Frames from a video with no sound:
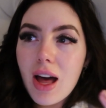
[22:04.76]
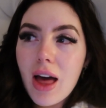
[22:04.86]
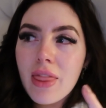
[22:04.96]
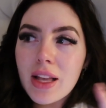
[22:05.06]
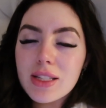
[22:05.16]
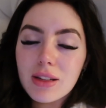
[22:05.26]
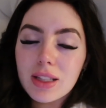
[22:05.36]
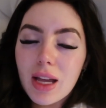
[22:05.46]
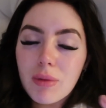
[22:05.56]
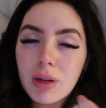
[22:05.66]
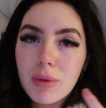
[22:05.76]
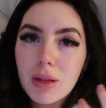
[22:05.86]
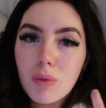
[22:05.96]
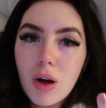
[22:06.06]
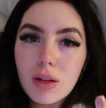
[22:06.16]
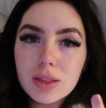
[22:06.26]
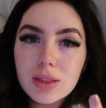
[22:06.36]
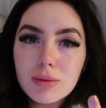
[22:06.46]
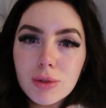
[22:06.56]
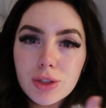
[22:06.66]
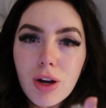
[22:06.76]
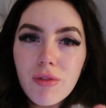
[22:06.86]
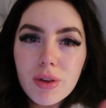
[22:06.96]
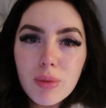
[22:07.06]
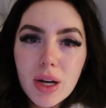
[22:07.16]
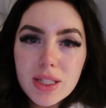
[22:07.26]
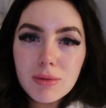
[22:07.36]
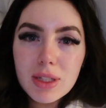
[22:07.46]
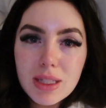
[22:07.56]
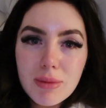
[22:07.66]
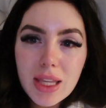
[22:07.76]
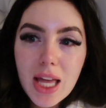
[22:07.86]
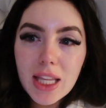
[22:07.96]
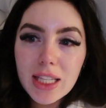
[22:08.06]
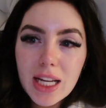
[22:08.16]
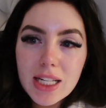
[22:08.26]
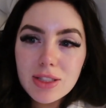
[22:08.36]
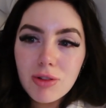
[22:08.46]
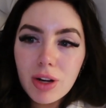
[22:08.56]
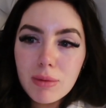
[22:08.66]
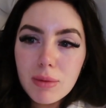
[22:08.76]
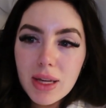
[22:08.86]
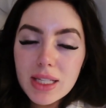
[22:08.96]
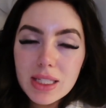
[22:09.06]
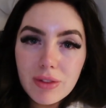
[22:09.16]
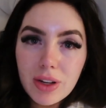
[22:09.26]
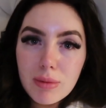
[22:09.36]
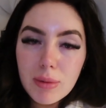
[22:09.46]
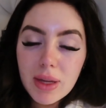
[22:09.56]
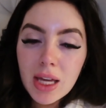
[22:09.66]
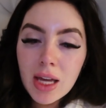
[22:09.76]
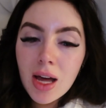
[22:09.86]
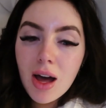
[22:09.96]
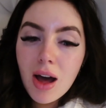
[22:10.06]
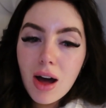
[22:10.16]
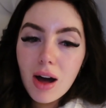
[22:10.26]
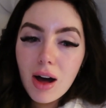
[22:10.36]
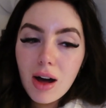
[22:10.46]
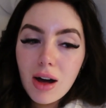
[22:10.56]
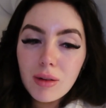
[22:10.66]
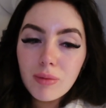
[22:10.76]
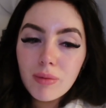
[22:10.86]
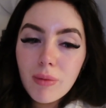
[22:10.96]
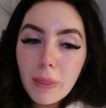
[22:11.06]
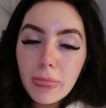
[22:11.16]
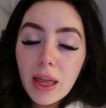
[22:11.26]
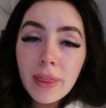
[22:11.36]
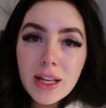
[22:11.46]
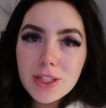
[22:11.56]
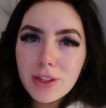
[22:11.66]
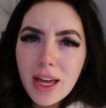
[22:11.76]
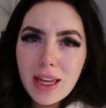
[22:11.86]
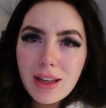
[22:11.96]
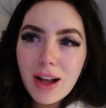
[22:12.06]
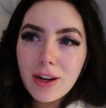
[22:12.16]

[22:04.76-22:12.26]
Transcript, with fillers: and then suddenly I'm going to be the world's most confident person once I'm in there. Like that is not going to be me. It's never going to be me. Um, and that's okay.